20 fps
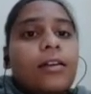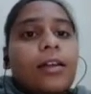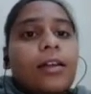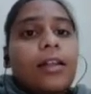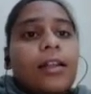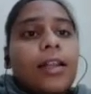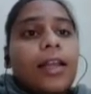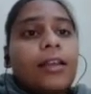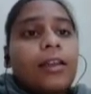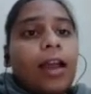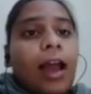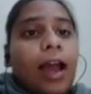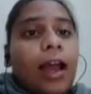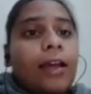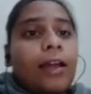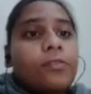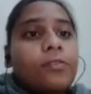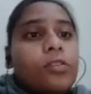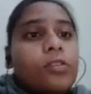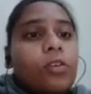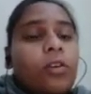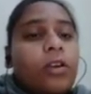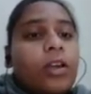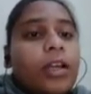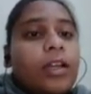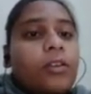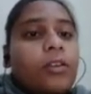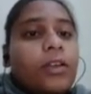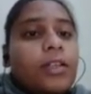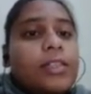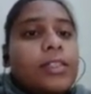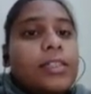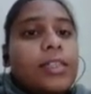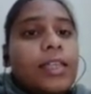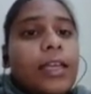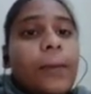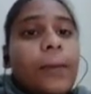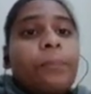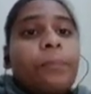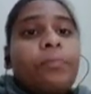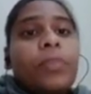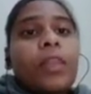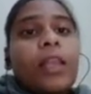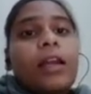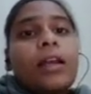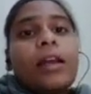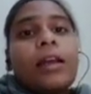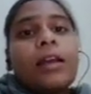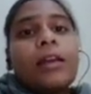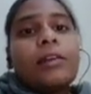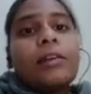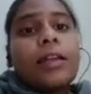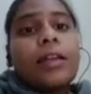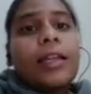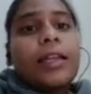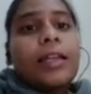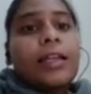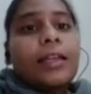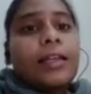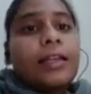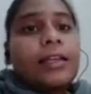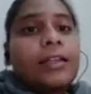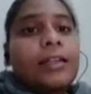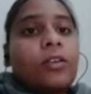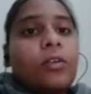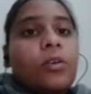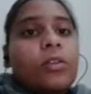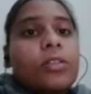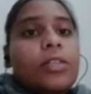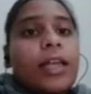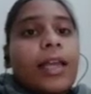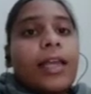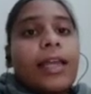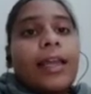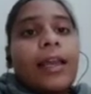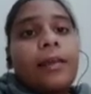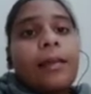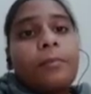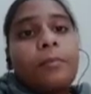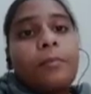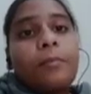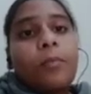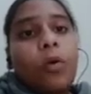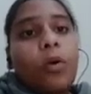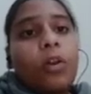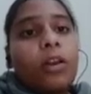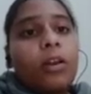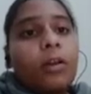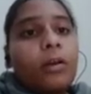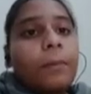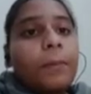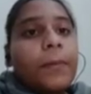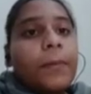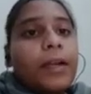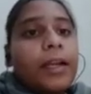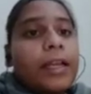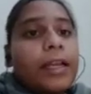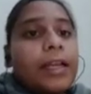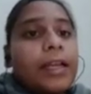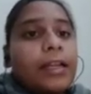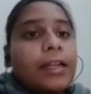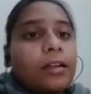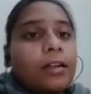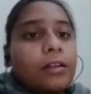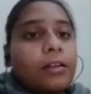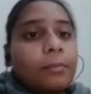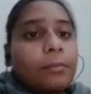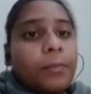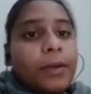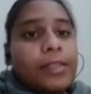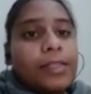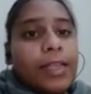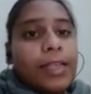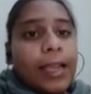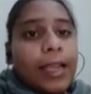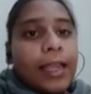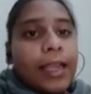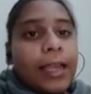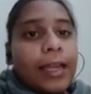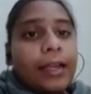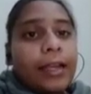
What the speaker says: it goes like mole per liter per second upon mole per liter